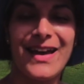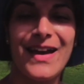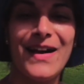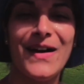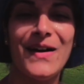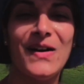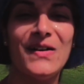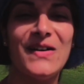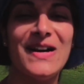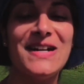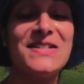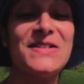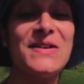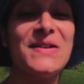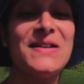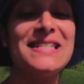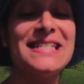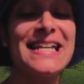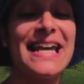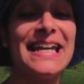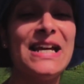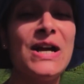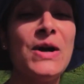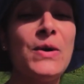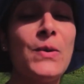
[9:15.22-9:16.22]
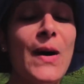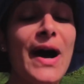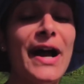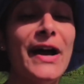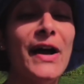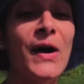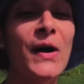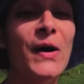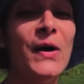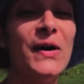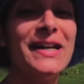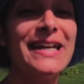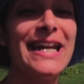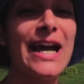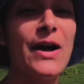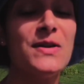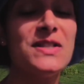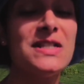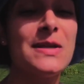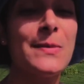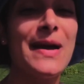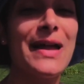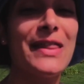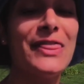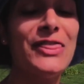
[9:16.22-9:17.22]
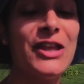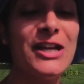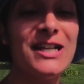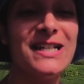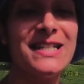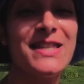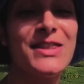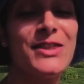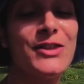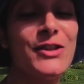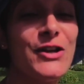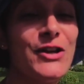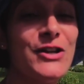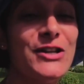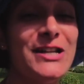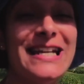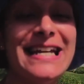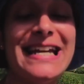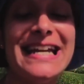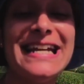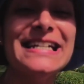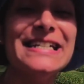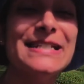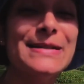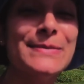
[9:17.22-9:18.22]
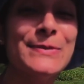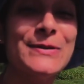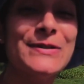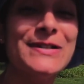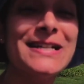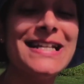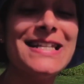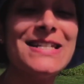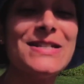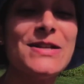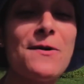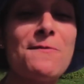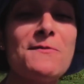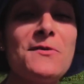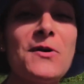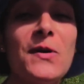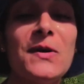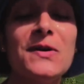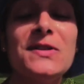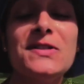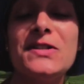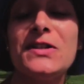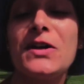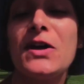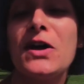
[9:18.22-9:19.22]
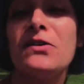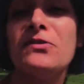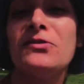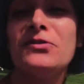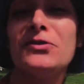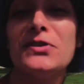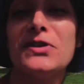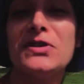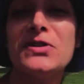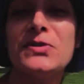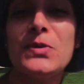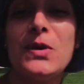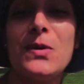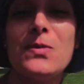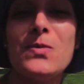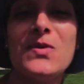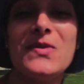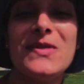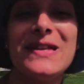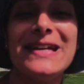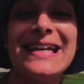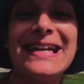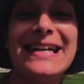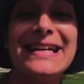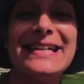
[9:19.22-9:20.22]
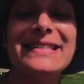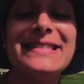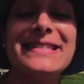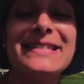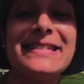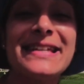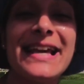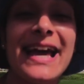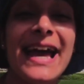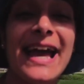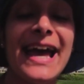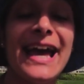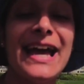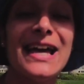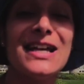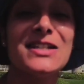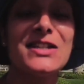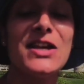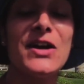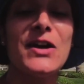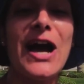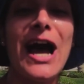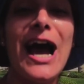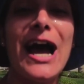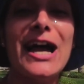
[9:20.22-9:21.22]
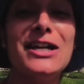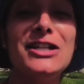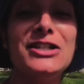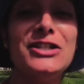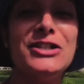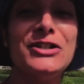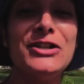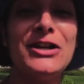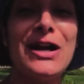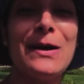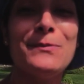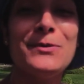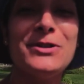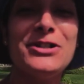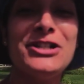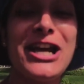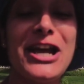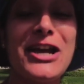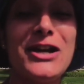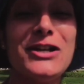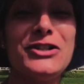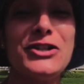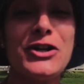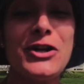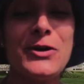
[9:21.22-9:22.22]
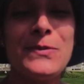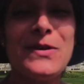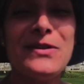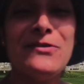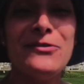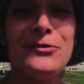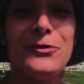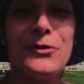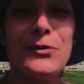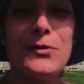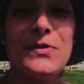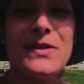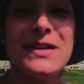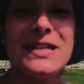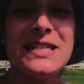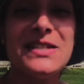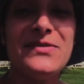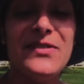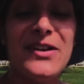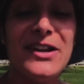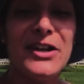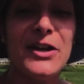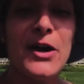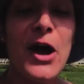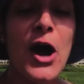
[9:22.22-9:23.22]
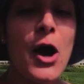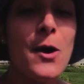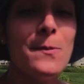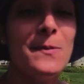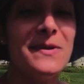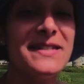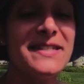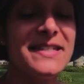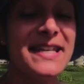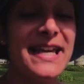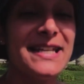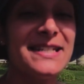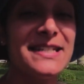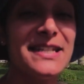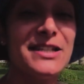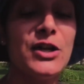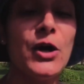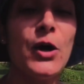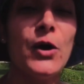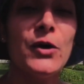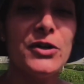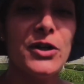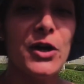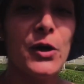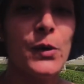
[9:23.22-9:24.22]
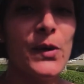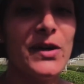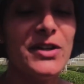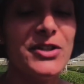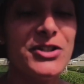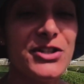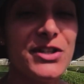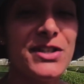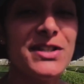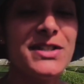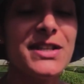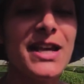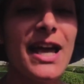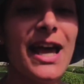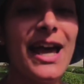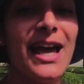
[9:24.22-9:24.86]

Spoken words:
Alright, so it's getting quite hot now. It's about 10:30 in the morning, so I'm going to go for a swim with the kids. So I do appreciate you joining me for this video. I hope it's answered all your questions.